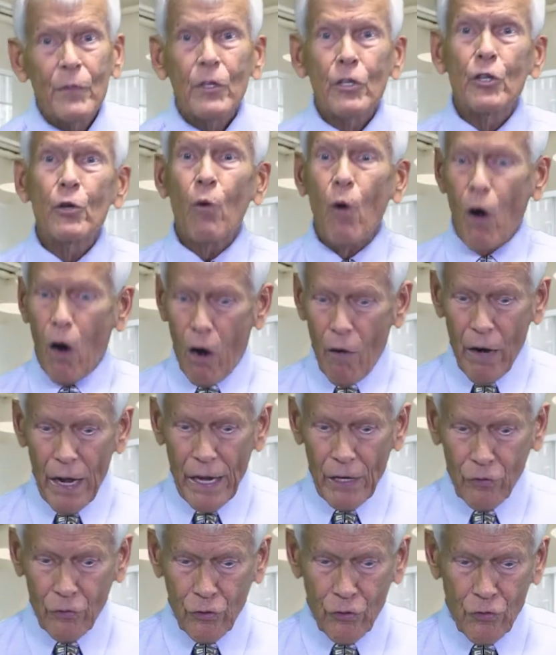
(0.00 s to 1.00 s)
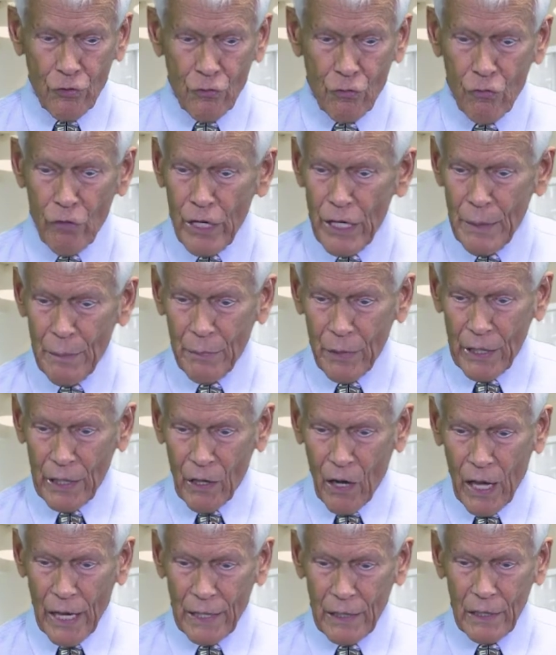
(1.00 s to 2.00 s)
You are extremely
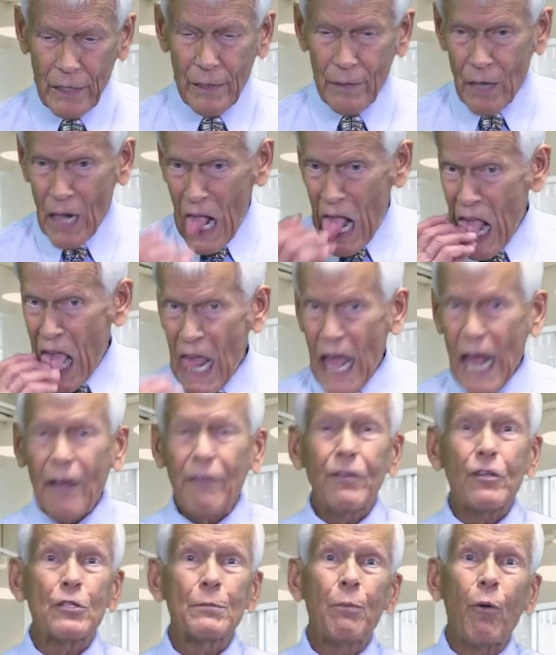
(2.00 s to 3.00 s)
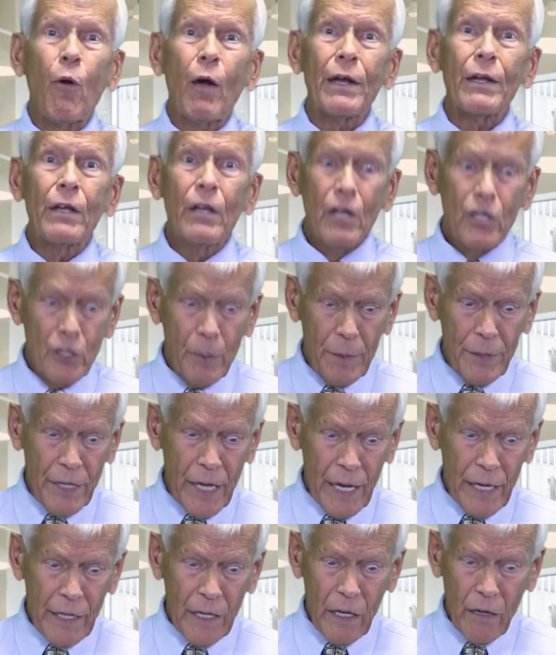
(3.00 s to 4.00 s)
likely at this point to be
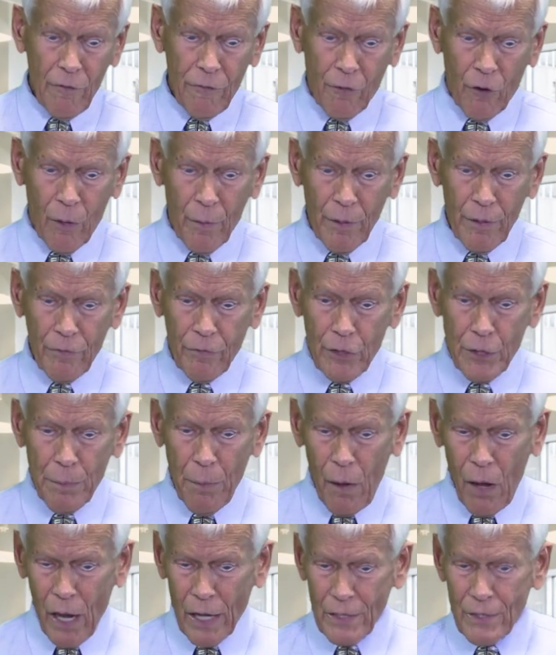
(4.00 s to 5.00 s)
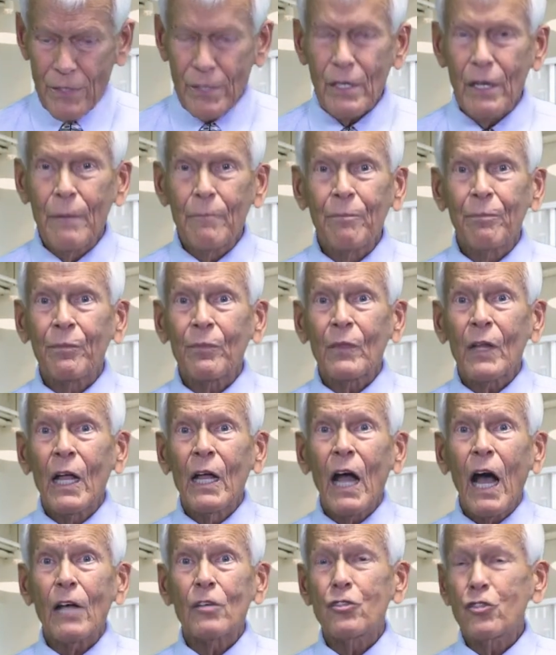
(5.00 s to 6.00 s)
getting an affirmative response.
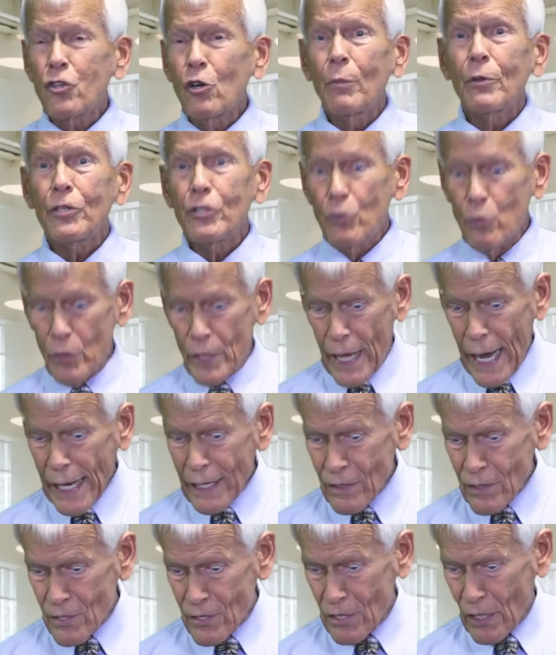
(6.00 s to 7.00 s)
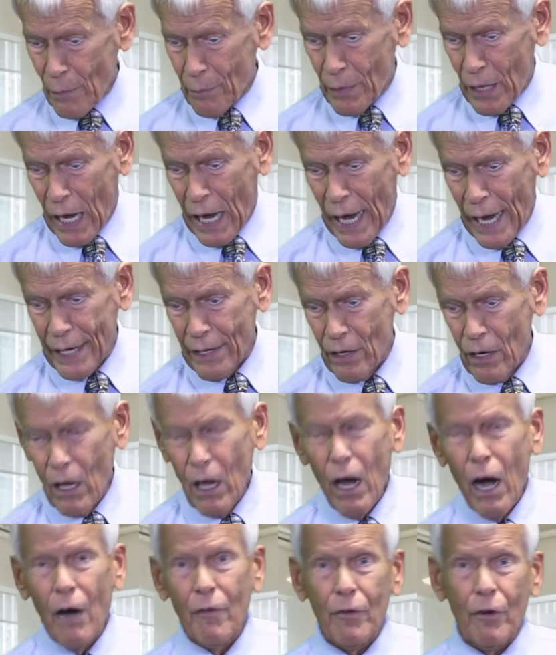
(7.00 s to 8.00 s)
Assuming you get some kind
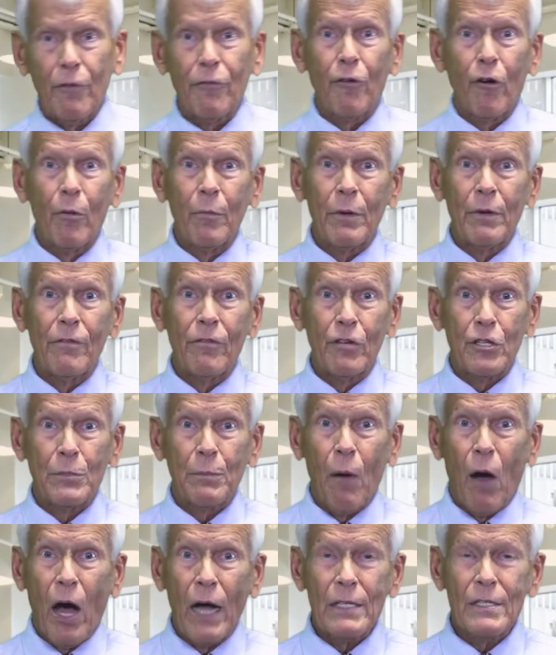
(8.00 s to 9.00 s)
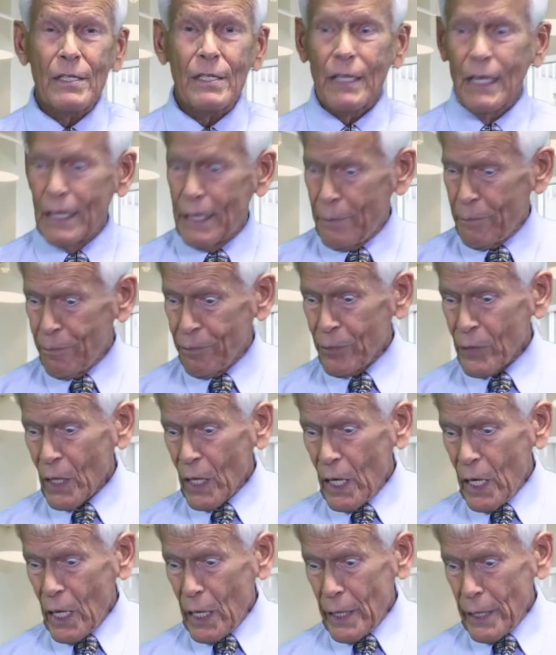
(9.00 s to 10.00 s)
of an affirmative response,
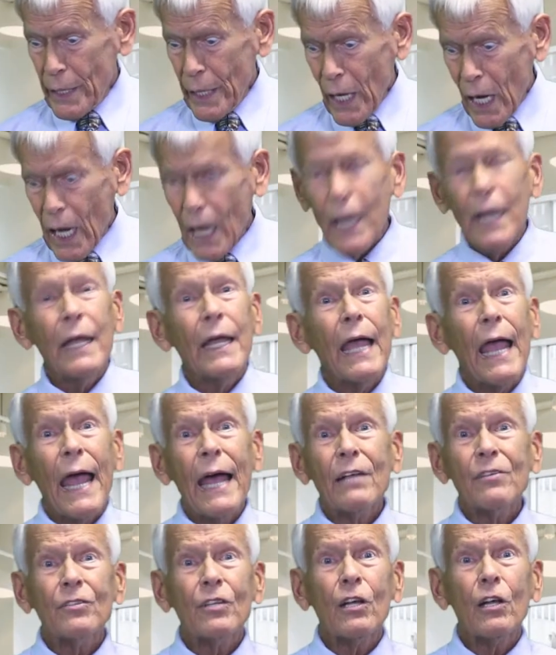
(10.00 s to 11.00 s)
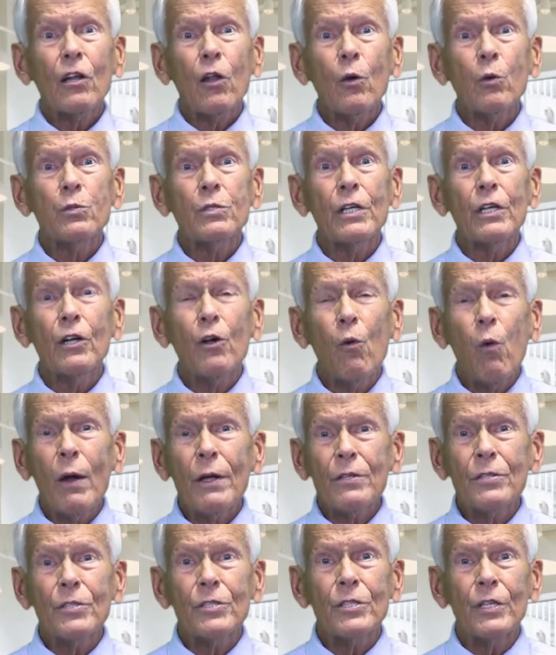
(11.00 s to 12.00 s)
yeah, ask a closing
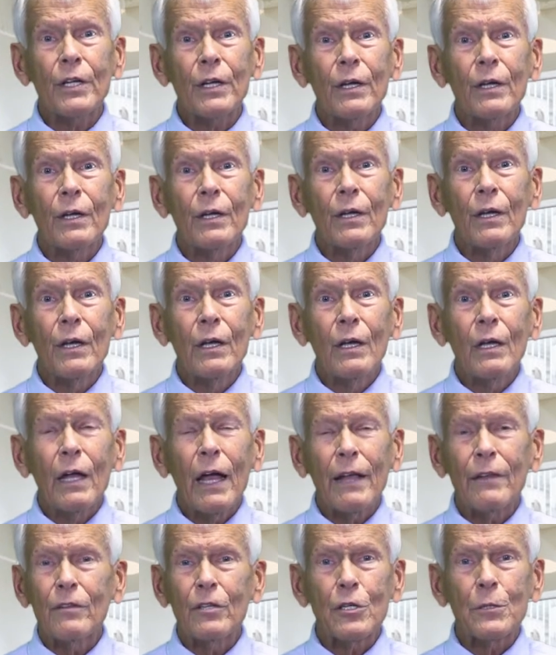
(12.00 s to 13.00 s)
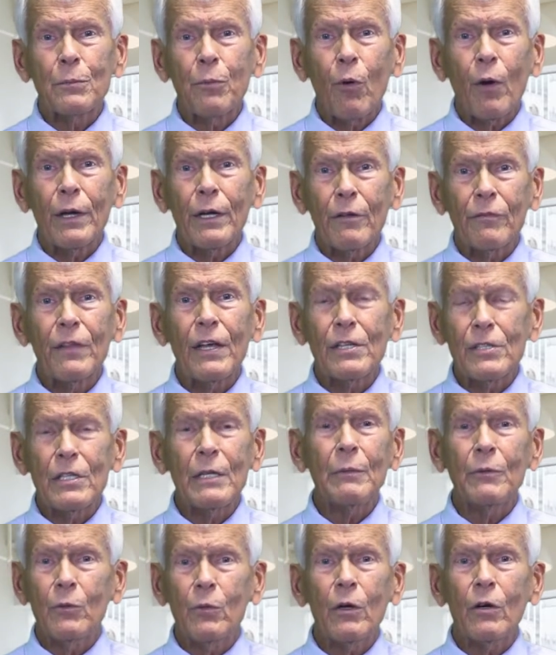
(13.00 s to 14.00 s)
question at this point if they
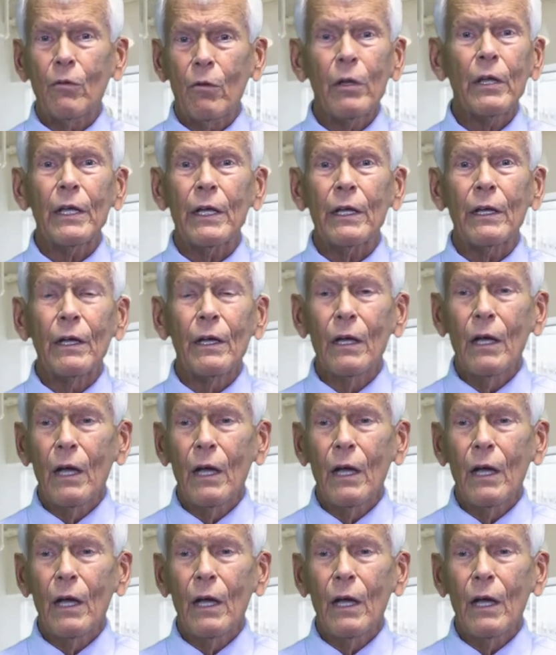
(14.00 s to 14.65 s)
seem to agree.